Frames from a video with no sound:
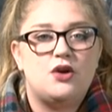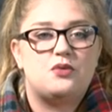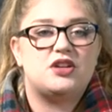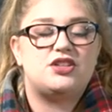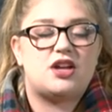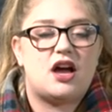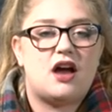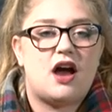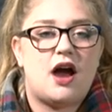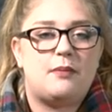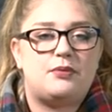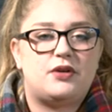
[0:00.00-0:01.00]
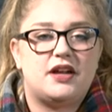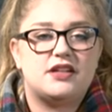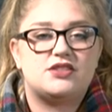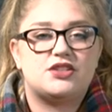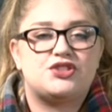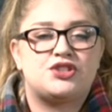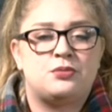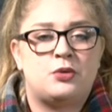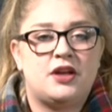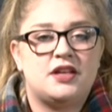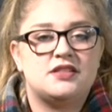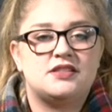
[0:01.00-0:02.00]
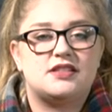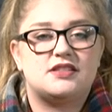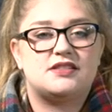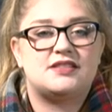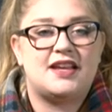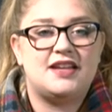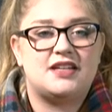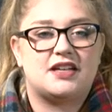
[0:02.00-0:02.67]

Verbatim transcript: which operates Sheboygan's St.